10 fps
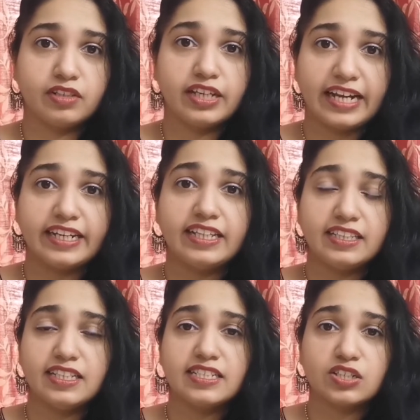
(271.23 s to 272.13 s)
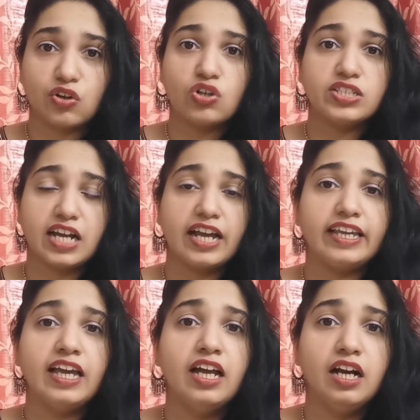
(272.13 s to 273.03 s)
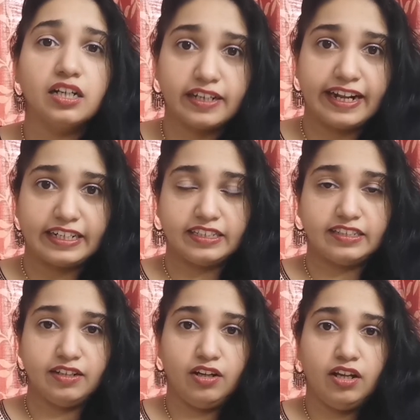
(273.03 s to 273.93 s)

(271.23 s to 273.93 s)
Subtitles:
getting this crossed eye corrected.